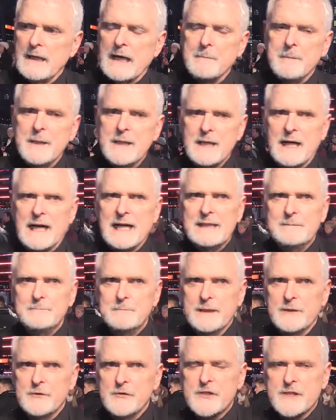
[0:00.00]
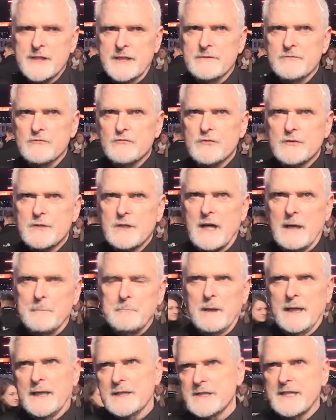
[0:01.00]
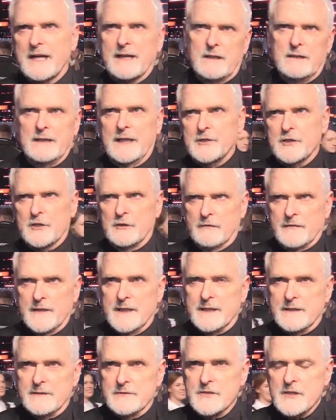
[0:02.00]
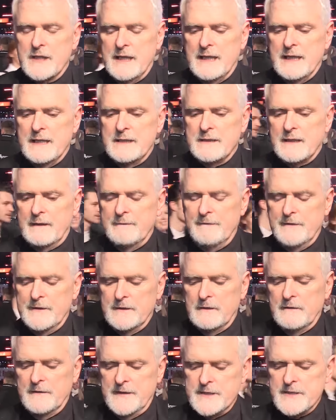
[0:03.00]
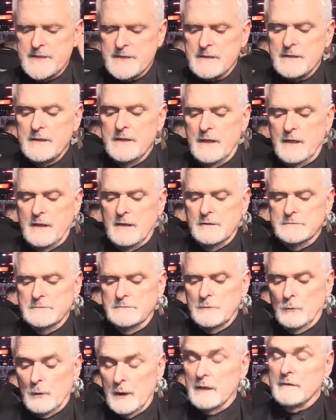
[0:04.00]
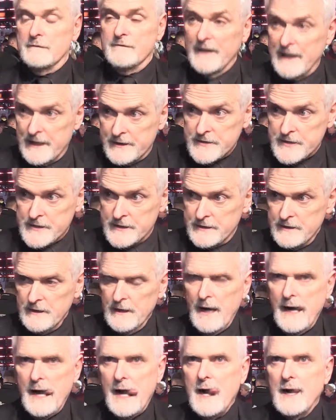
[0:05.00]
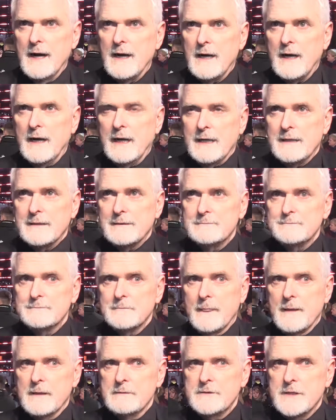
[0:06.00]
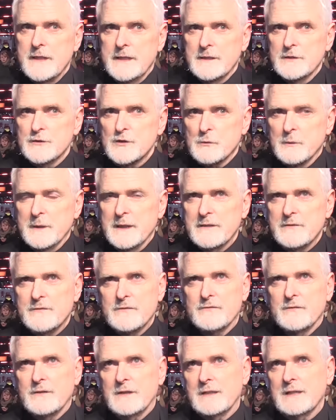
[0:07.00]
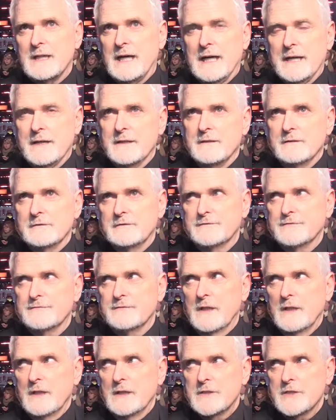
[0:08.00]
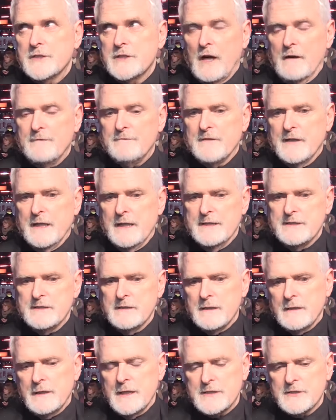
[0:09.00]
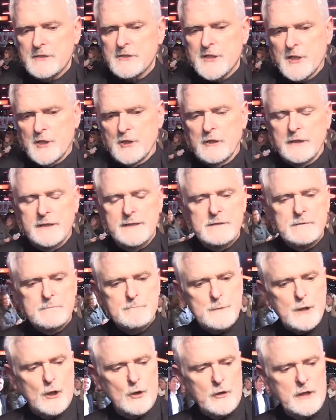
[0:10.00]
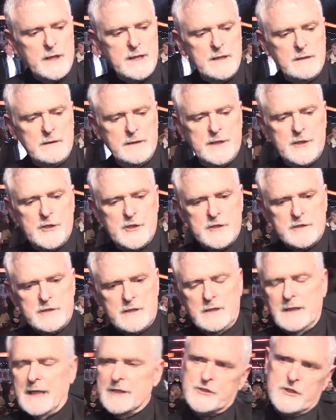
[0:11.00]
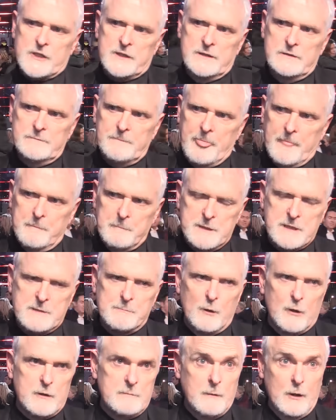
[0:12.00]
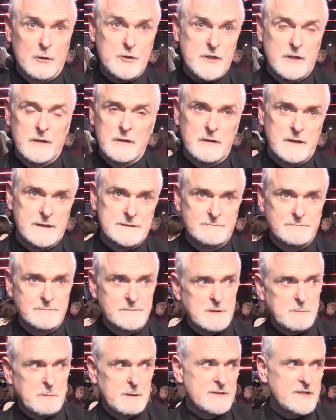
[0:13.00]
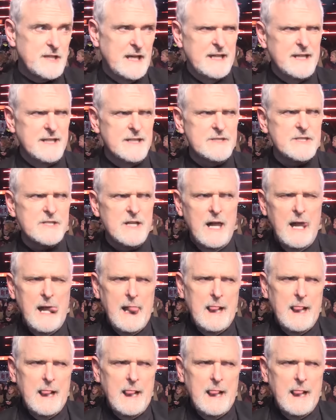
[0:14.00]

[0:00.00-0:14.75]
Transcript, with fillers: that. I mean, I'm interested in complex psychological things, and I feel this, you know, Wall of Fantasy um, deals with kind of stuff that isn't necessarily totally linear and logical, but it's more emotional and spontaneous.